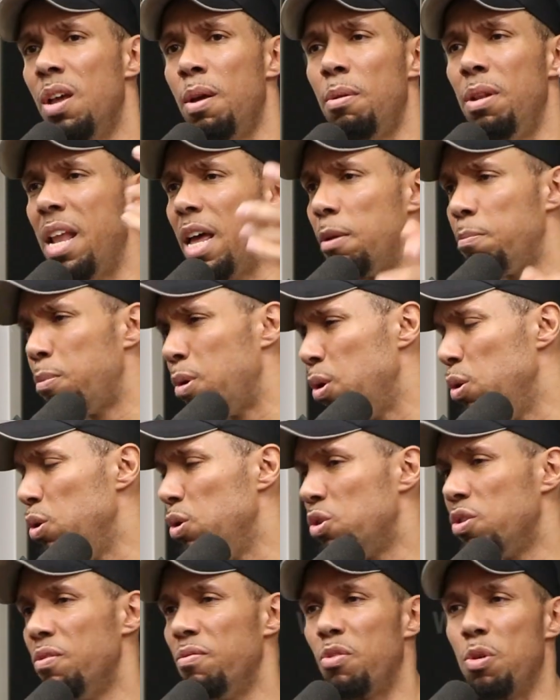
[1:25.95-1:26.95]
lead
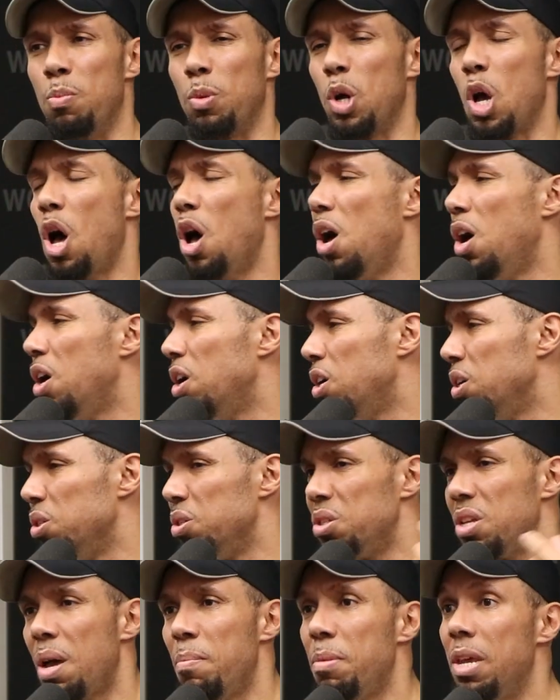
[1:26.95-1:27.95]
pollution from
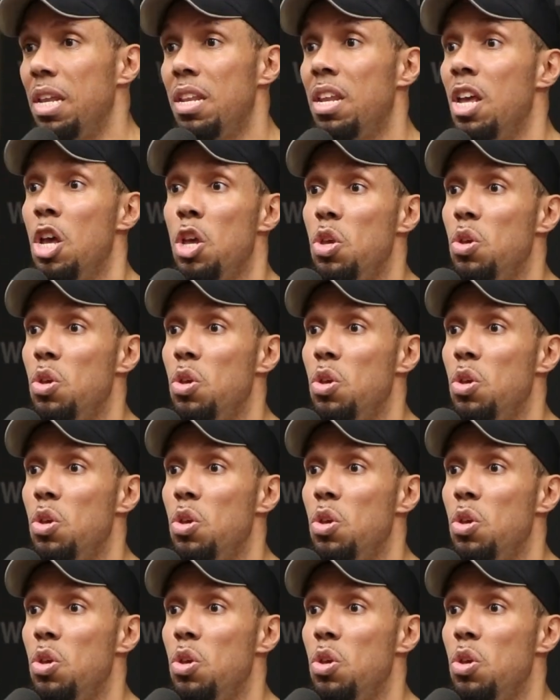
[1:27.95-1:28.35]
cars i mean